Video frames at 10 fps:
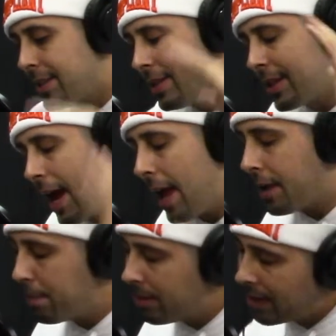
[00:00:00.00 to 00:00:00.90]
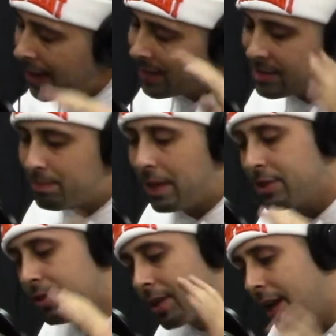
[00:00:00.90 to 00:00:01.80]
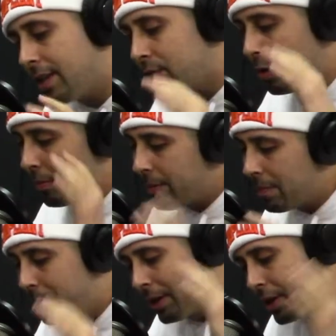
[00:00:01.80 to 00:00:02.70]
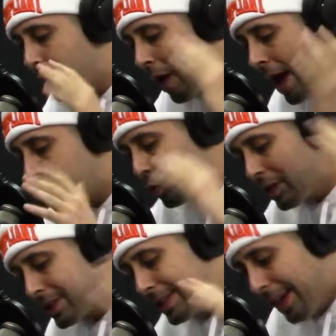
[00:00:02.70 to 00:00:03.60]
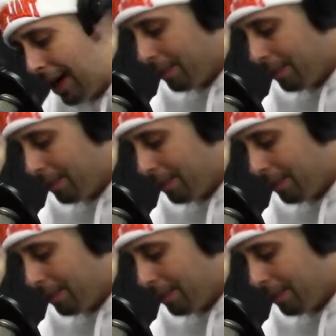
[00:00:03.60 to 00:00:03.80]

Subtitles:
It's Cali Plug. I got a special guest with me, Billyracxx. What's up?